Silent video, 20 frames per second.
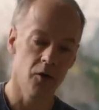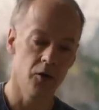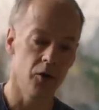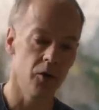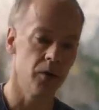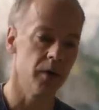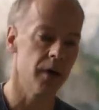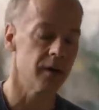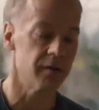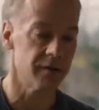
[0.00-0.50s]

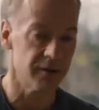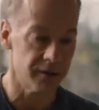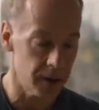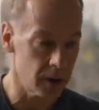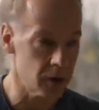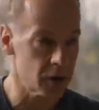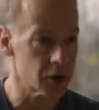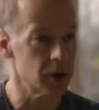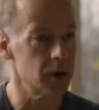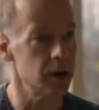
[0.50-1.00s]
to then
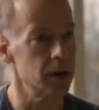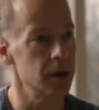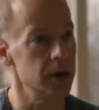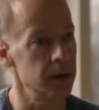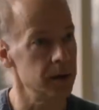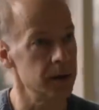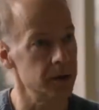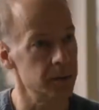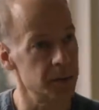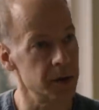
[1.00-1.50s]
function
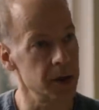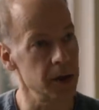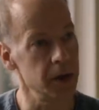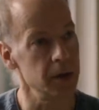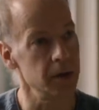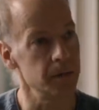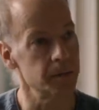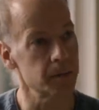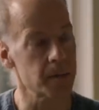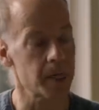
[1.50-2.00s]
in the
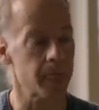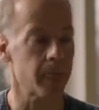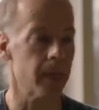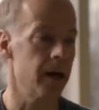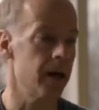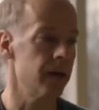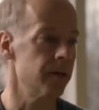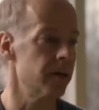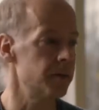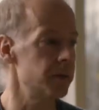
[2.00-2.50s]
P,
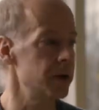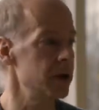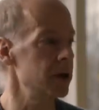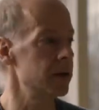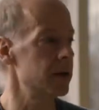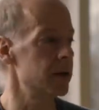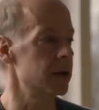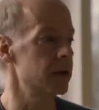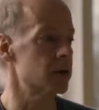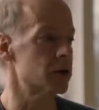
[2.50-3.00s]
and the P
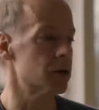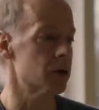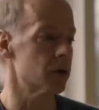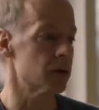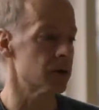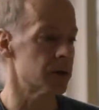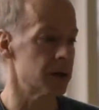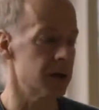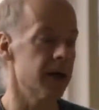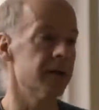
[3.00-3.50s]
then
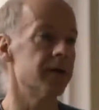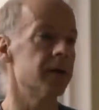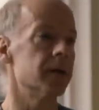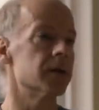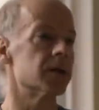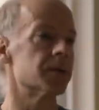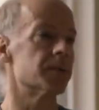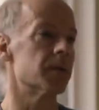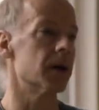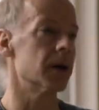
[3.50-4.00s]
shows the
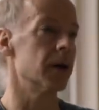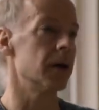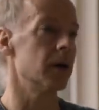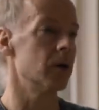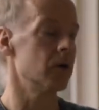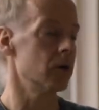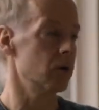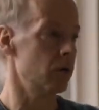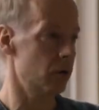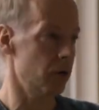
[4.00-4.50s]
evidence by
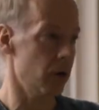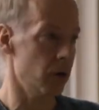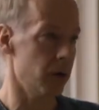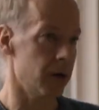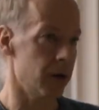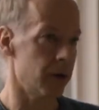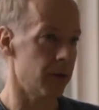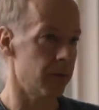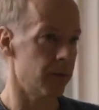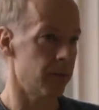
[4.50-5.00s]

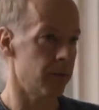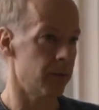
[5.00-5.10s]
growing,